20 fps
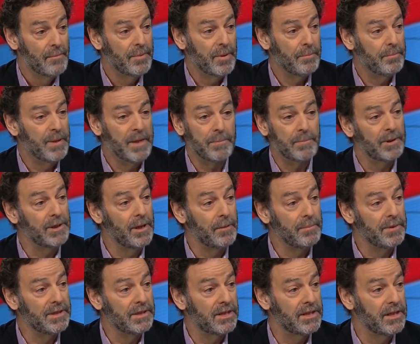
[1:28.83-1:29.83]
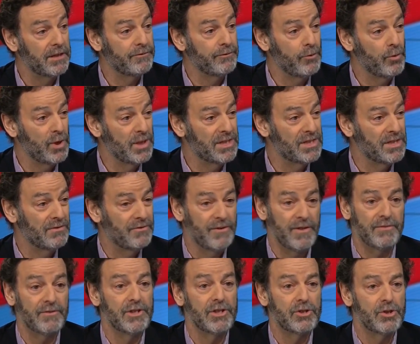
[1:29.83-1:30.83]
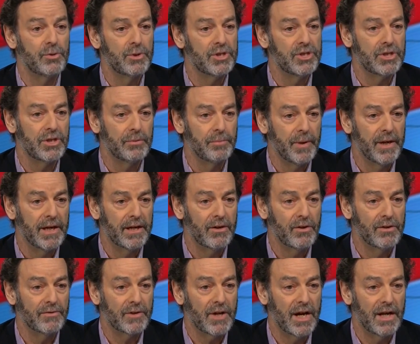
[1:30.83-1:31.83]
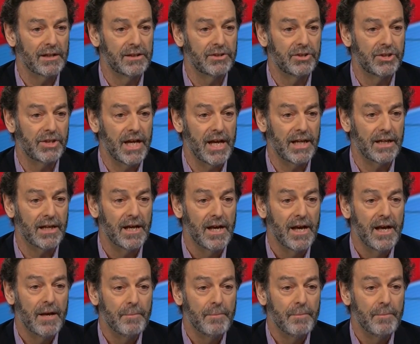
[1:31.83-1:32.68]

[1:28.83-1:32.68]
but people up into their 40s and 50s who are still paying off college debt.